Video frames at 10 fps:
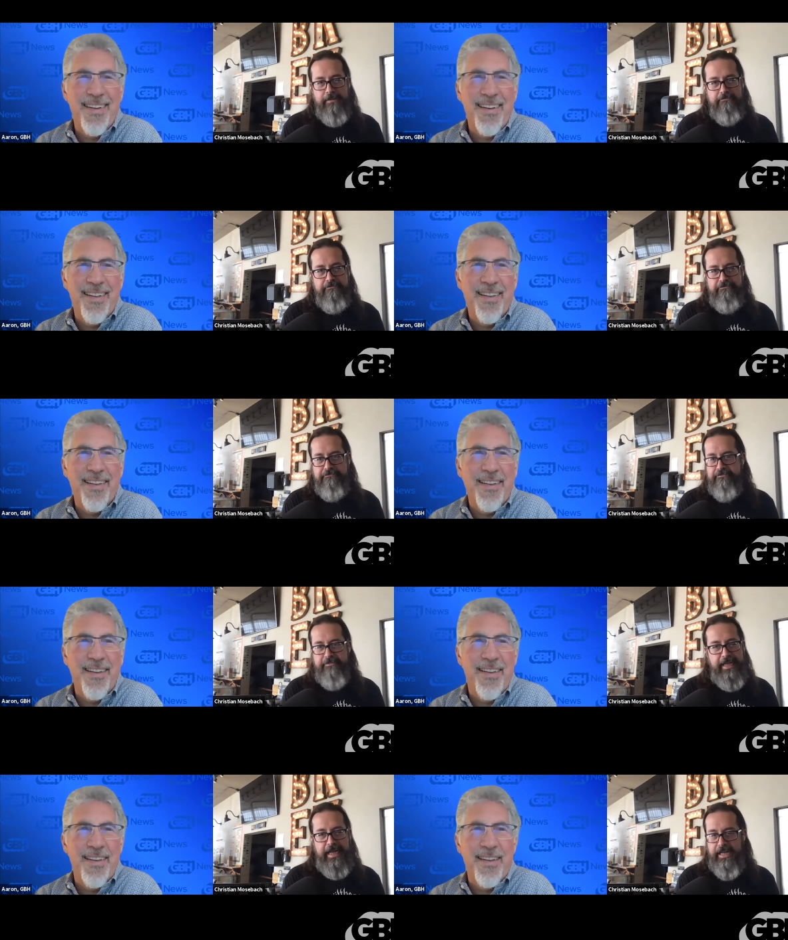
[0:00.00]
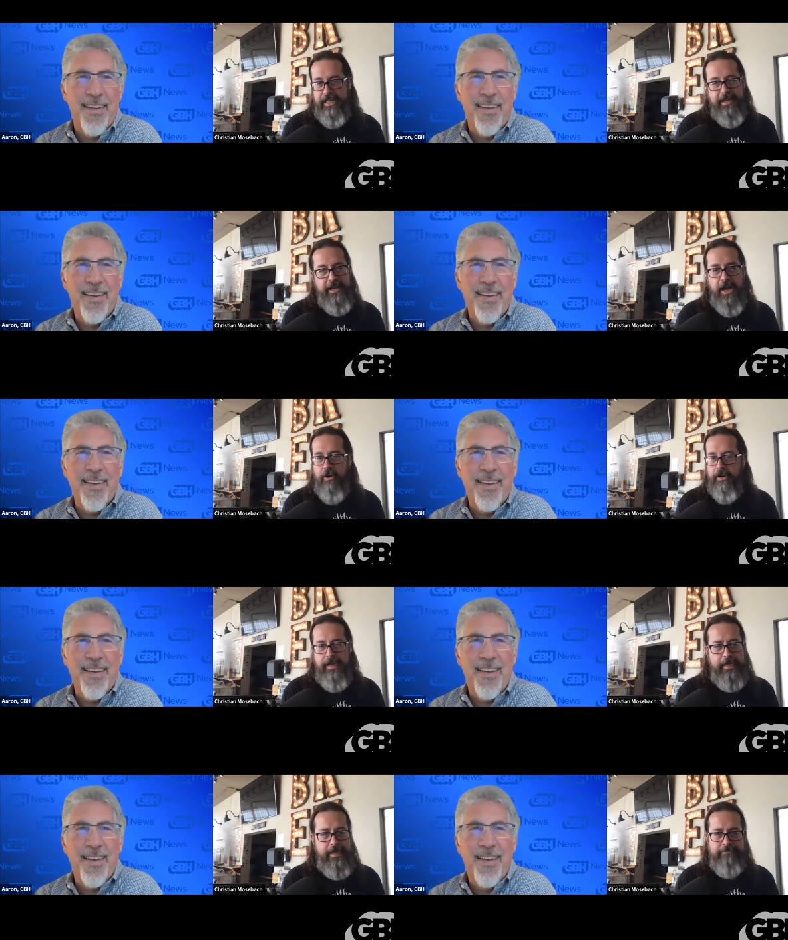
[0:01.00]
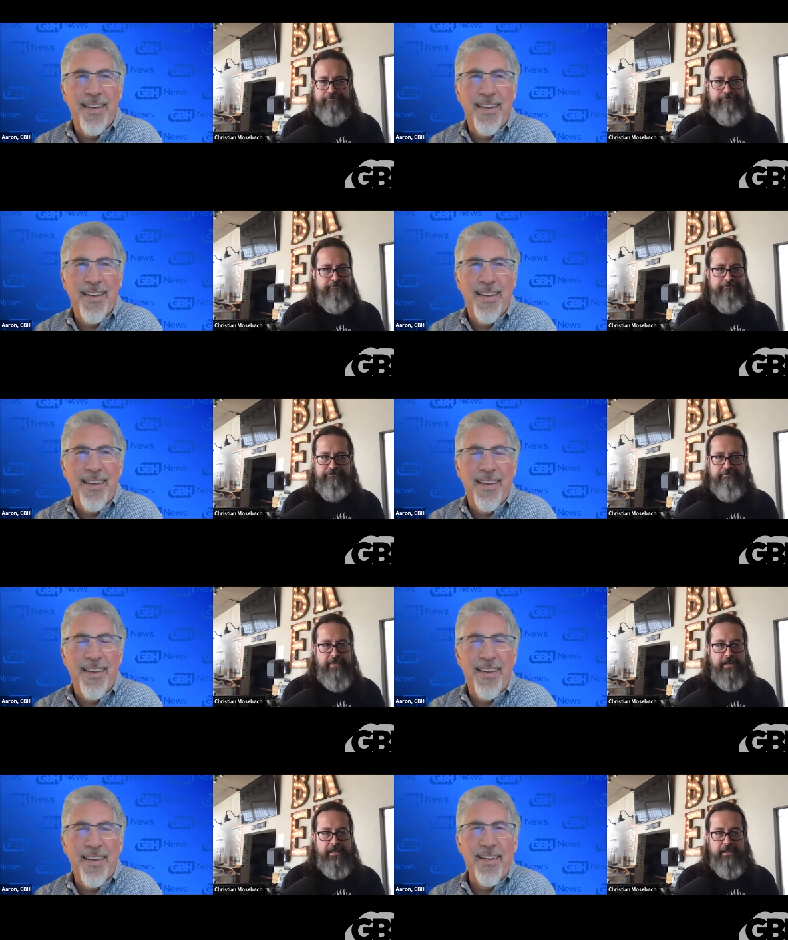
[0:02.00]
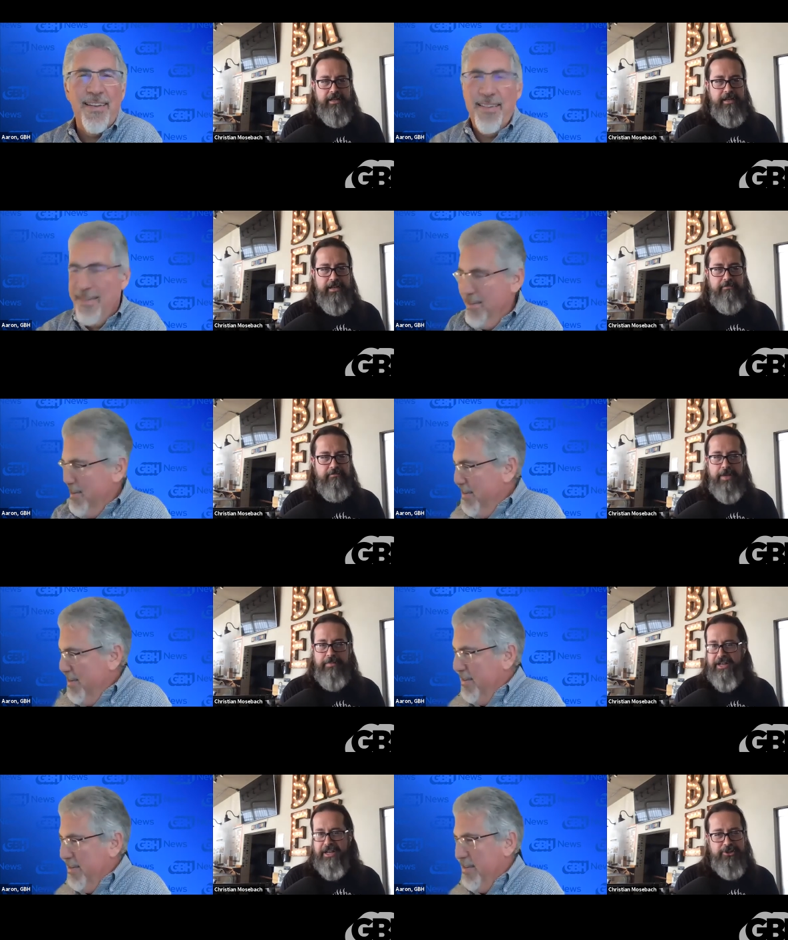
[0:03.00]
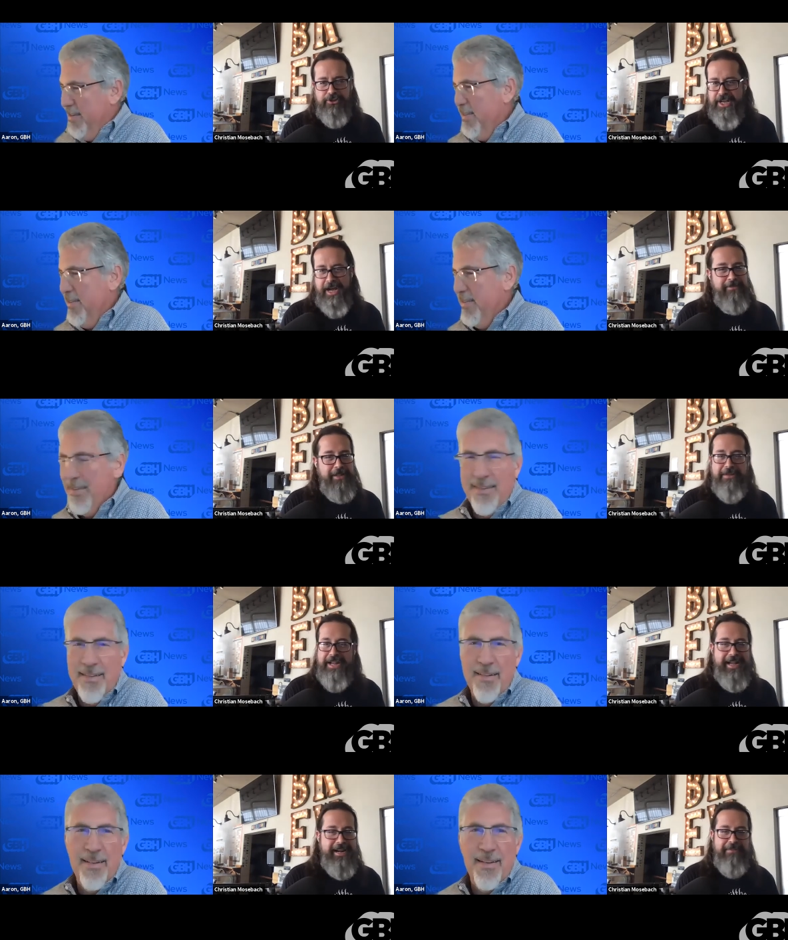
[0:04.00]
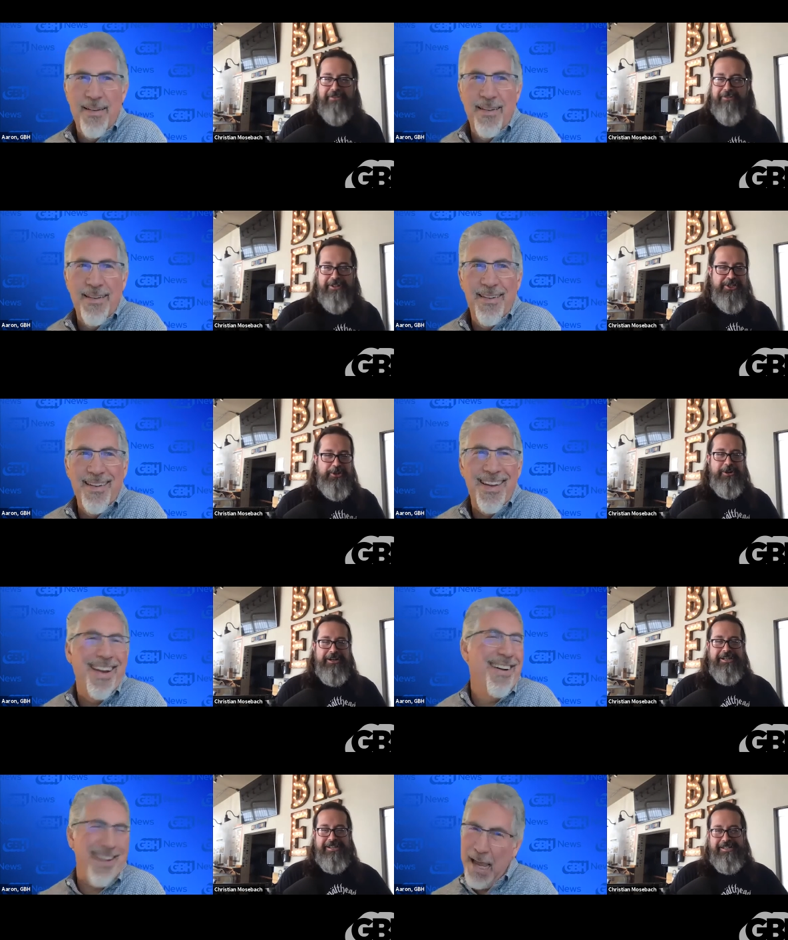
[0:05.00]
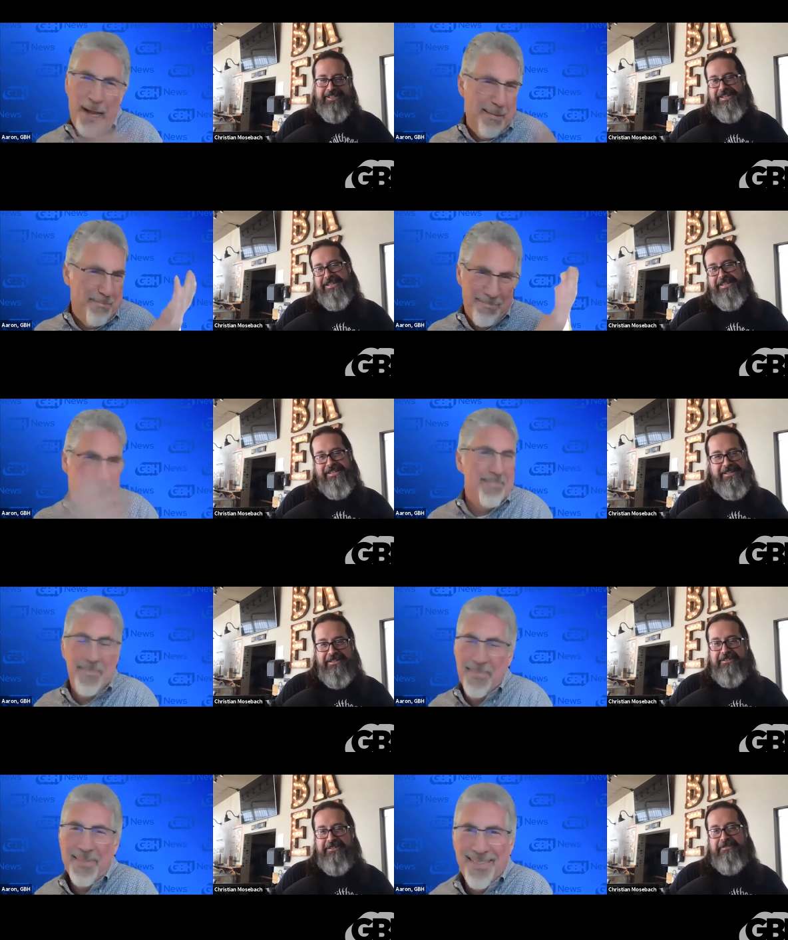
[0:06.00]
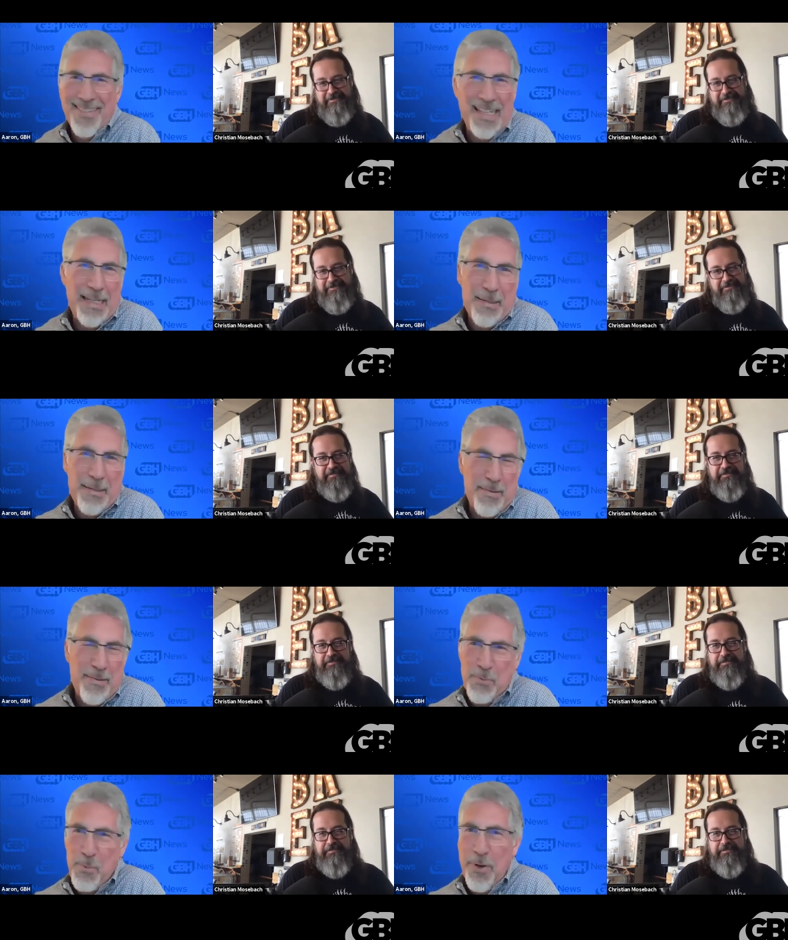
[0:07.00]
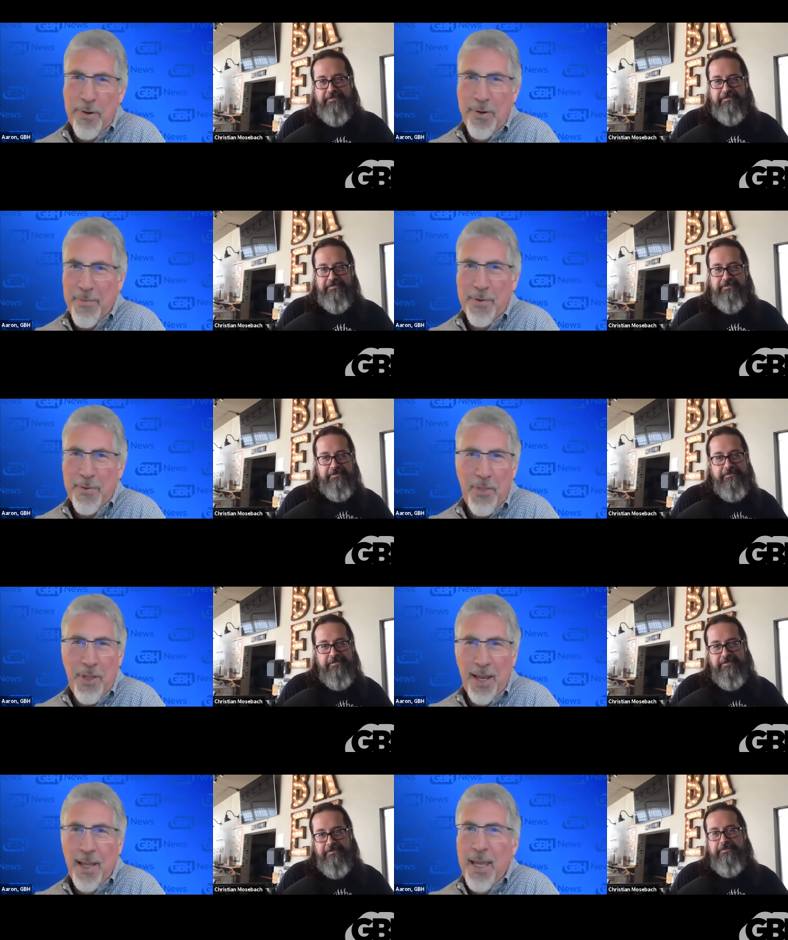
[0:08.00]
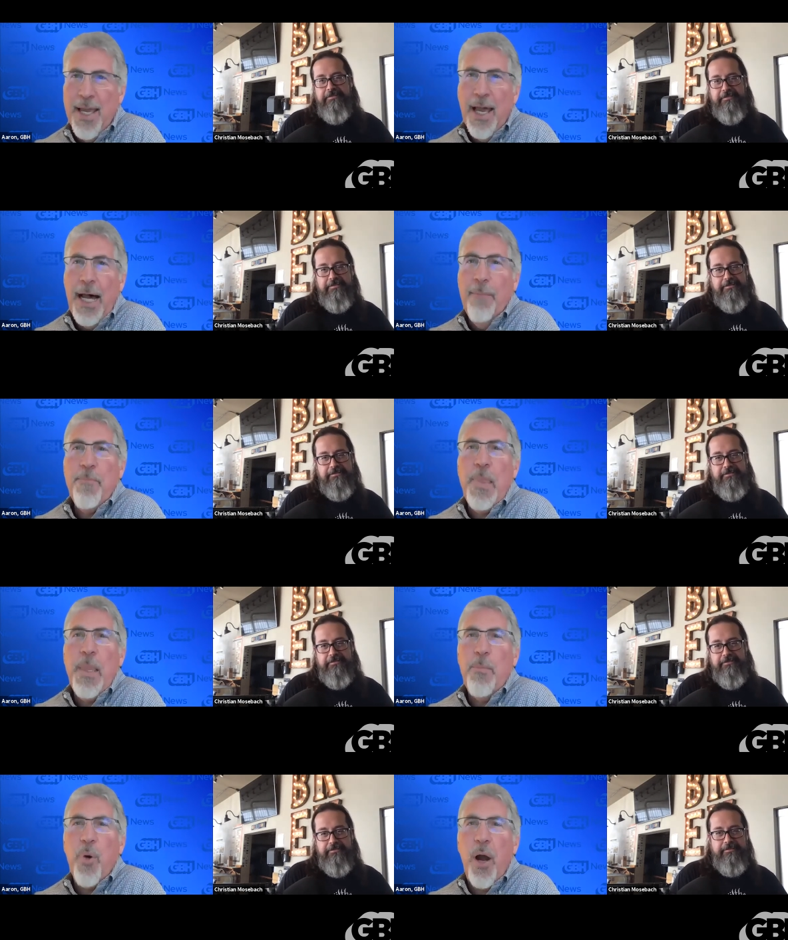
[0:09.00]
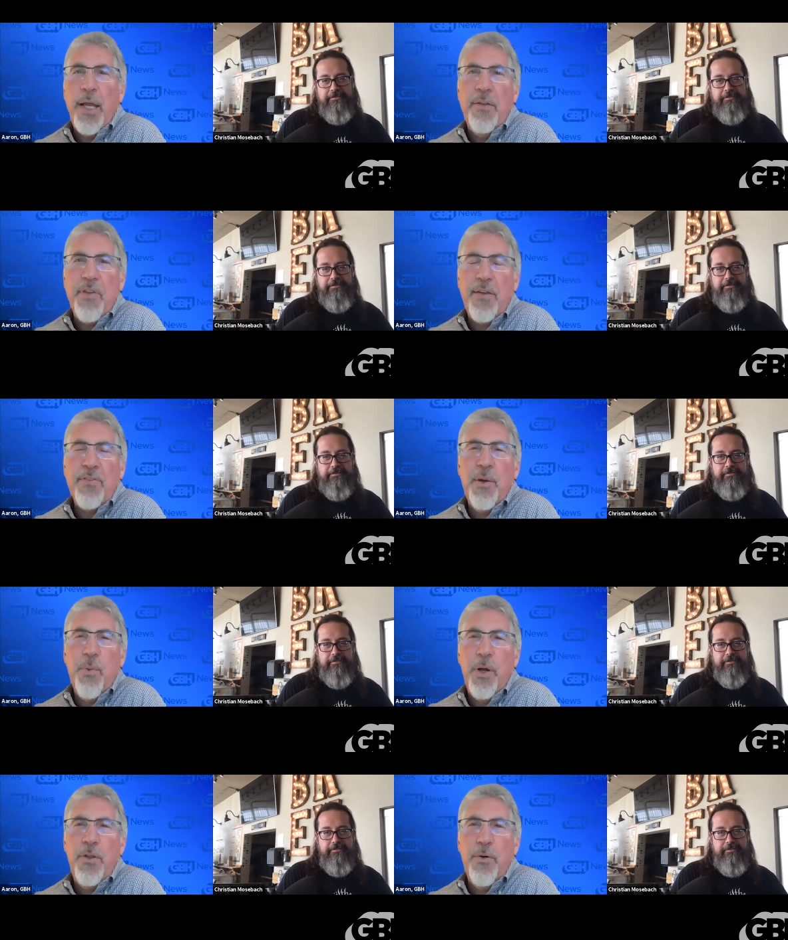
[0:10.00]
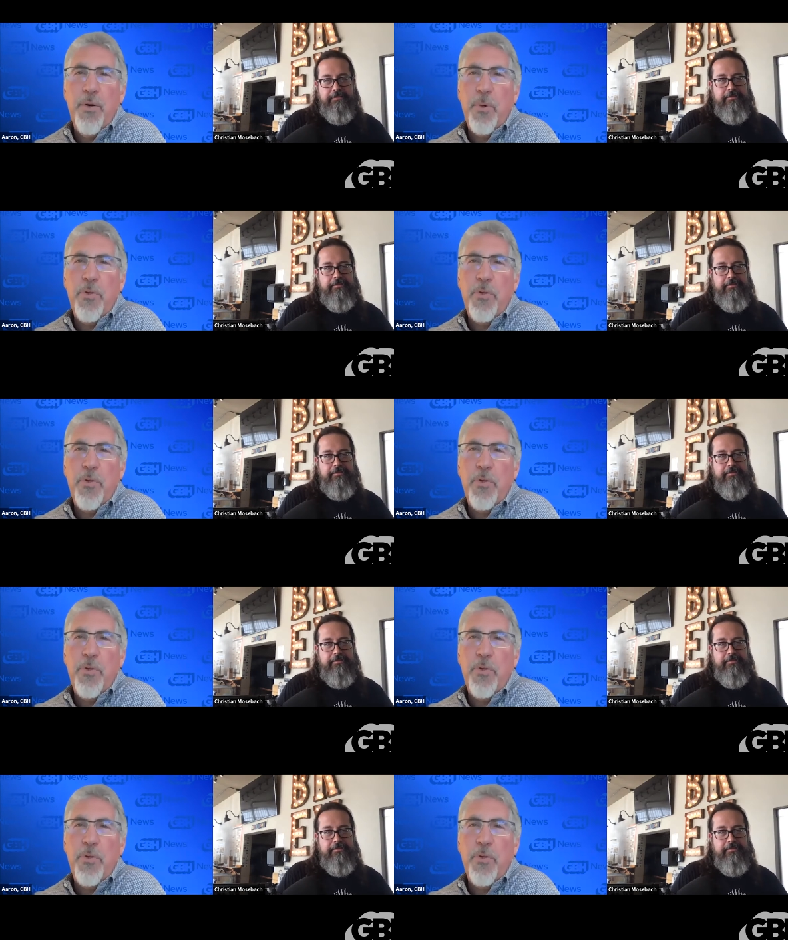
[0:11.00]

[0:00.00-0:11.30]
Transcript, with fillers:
Speaker 1: but uh, you know, um, maybe a Country Time lemonade. I'm not
Speaker 2: really okay. sure. I've I just wondered if there's a thing. Um, Brian is asking what your